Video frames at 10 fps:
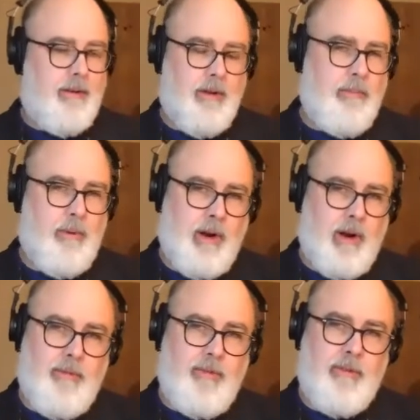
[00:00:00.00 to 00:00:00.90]
good
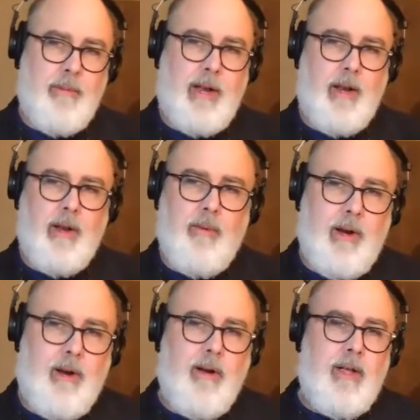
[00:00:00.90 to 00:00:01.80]
programs just about
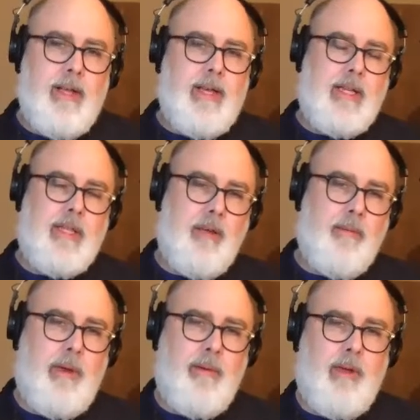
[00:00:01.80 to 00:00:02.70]
anywhere. I think
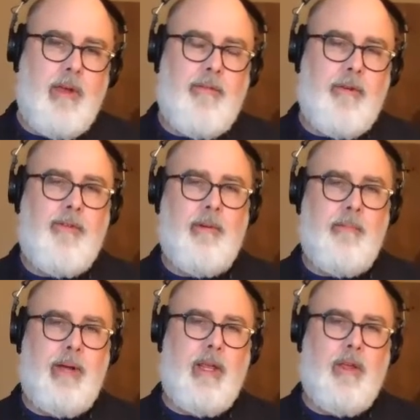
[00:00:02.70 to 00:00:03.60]
maybe if there's
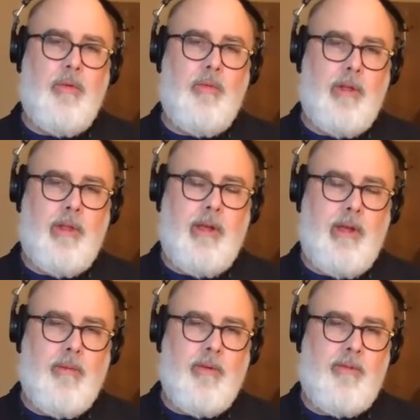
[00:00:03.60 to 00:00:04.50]
somebody you
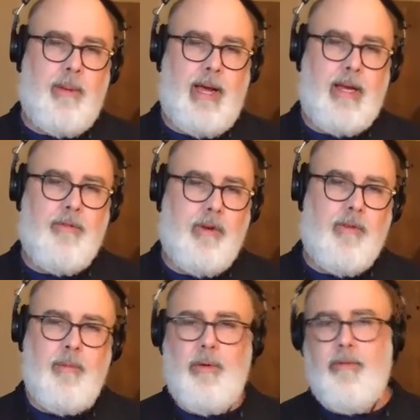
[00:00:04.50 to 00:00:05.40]
really respect, for
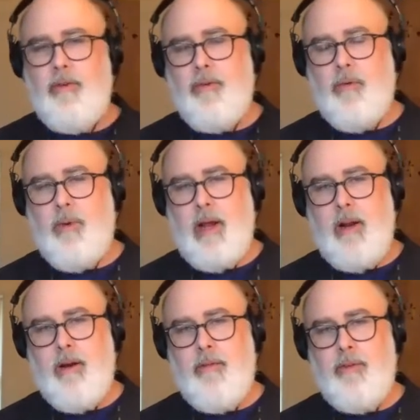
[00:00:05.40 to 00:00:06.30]
example, if there's a
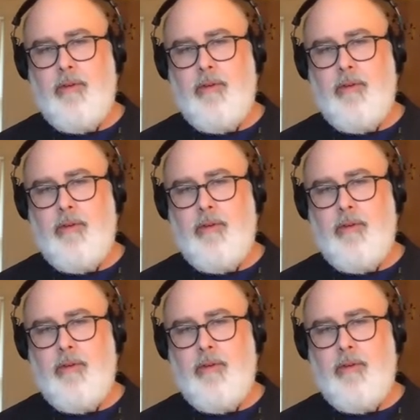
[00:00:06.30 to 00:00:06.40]
writer